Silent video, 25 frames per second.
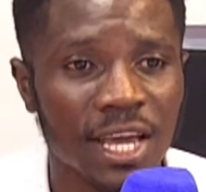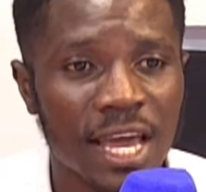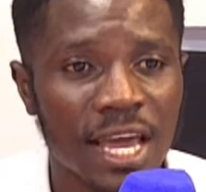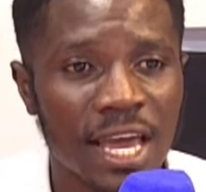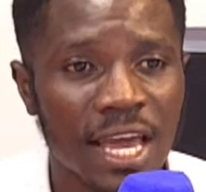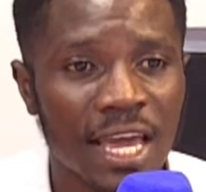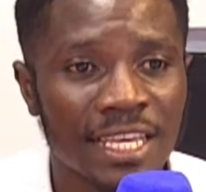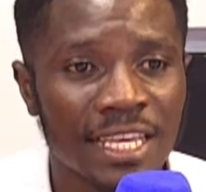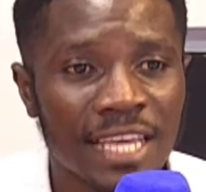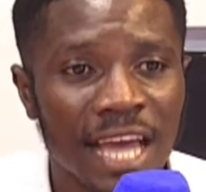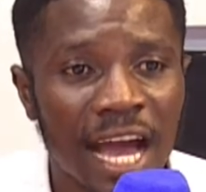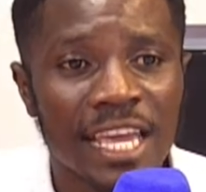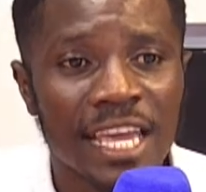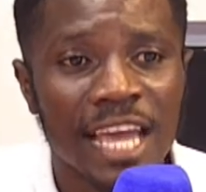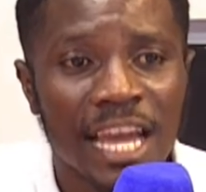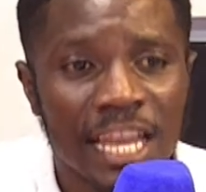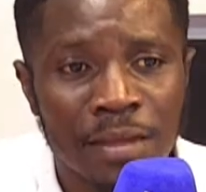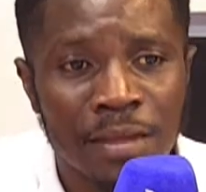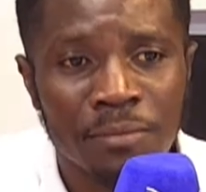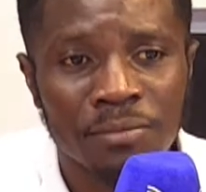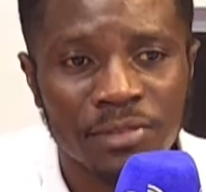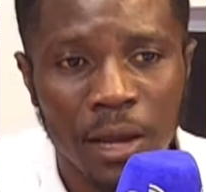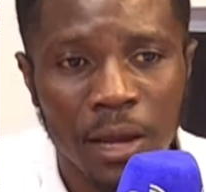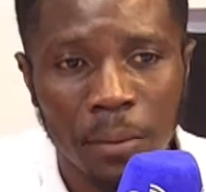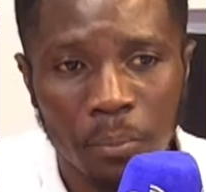ya ye nim
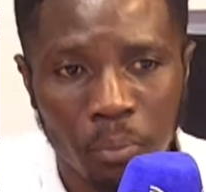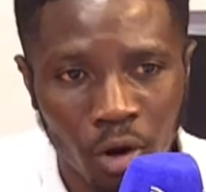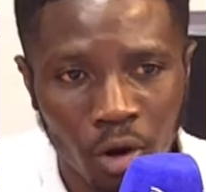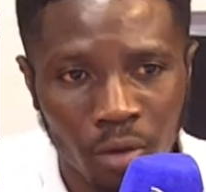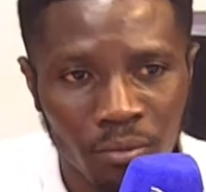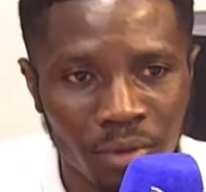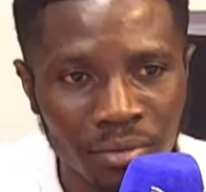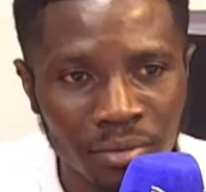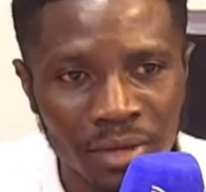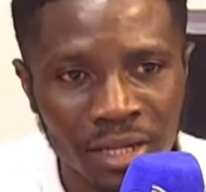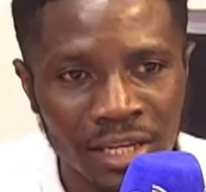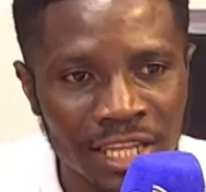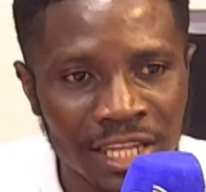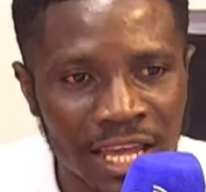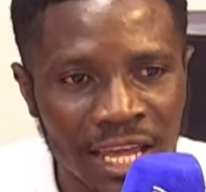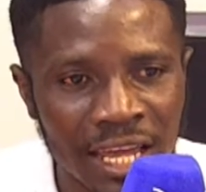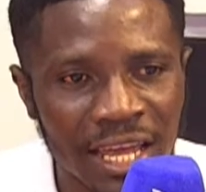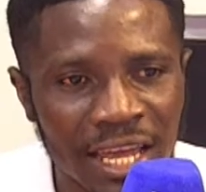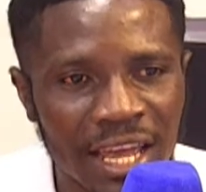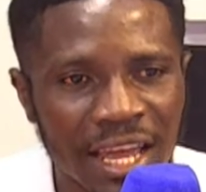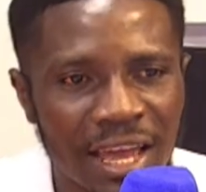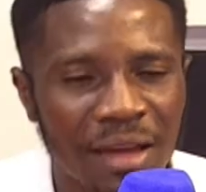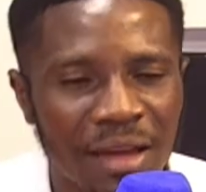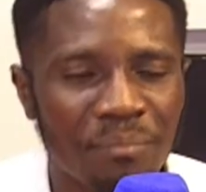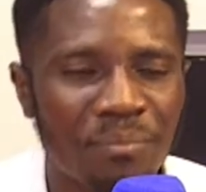say problem ni nie
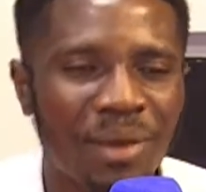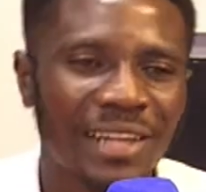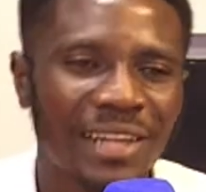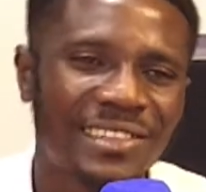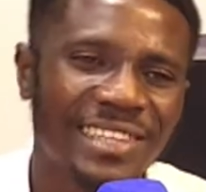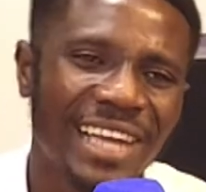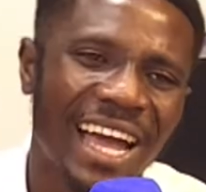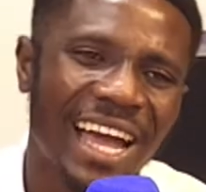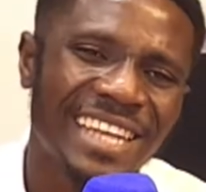but